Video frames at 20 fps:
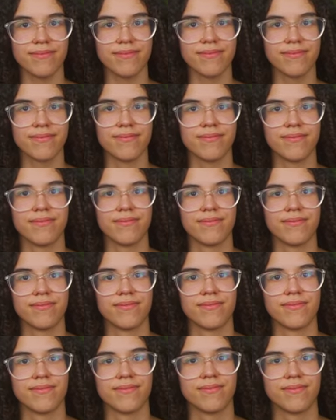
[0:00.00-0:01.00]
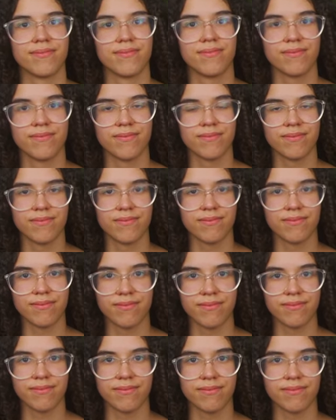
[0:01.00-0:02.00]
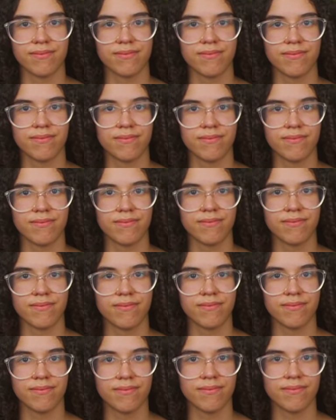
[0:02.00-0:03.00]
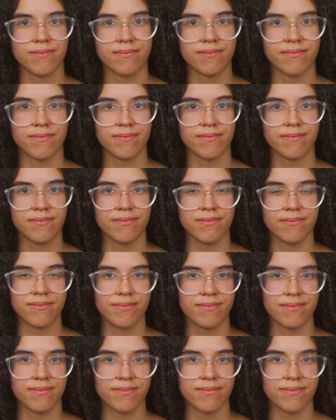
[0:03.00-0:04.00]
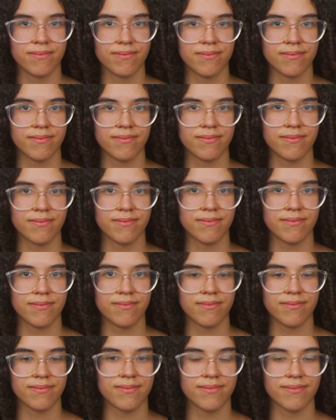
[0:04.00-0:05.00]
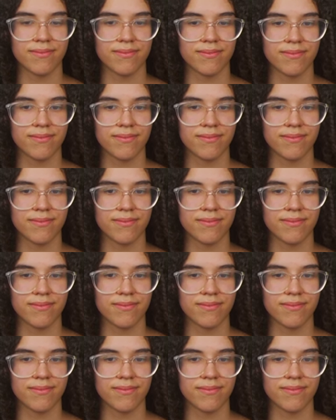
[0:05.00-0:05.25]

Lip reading: (silent)